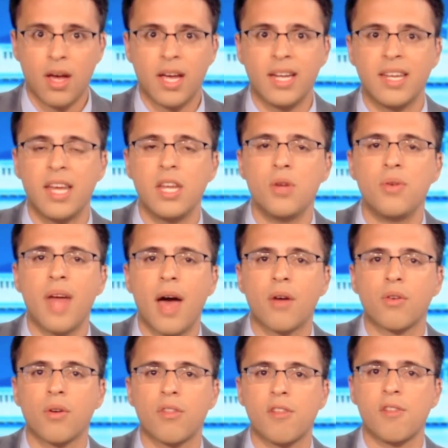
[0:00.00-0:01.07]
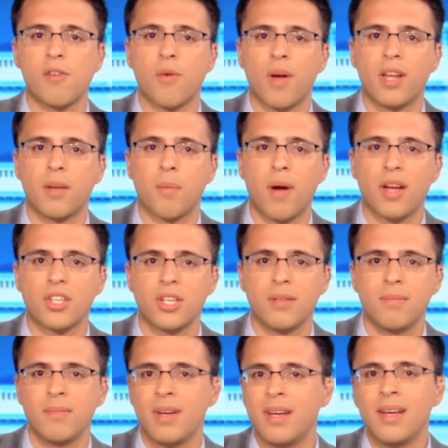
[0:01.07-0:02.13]
continued downturn since the Great
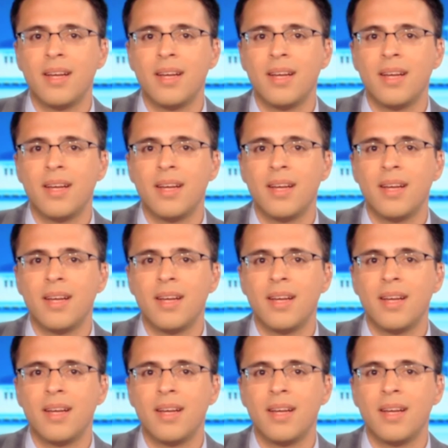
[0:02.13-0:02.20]
Depression,